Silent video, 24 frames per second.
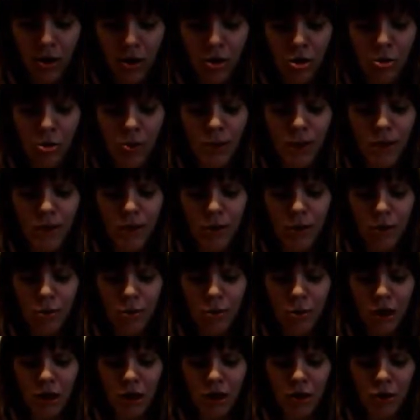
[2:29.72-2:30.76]
Twelve
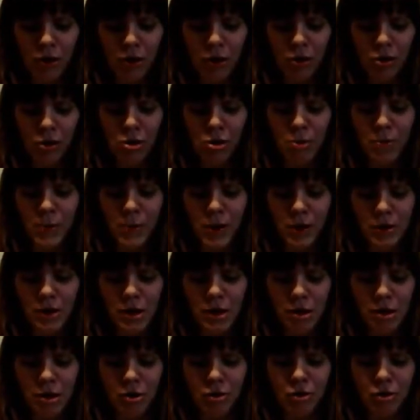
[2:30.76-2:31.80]
years later, the
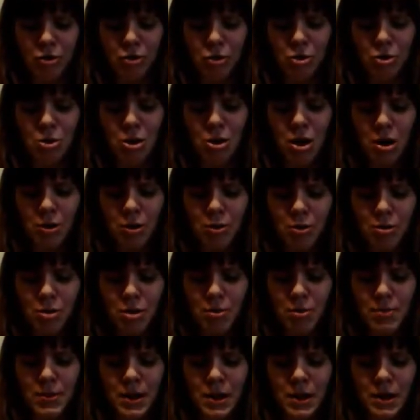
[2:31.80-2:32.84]
Baroness and her two daughters
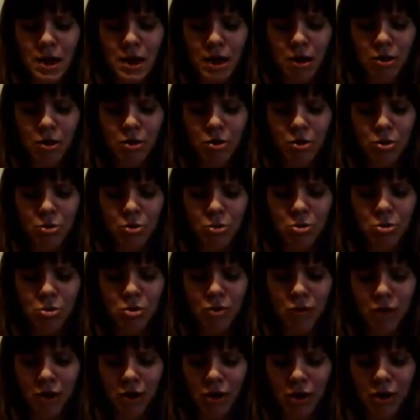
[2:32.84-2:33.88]
have made Danielle their
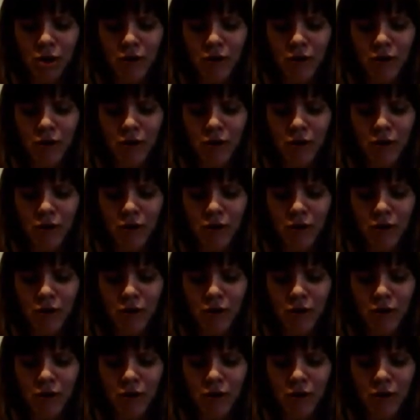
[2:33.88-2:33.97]
servant,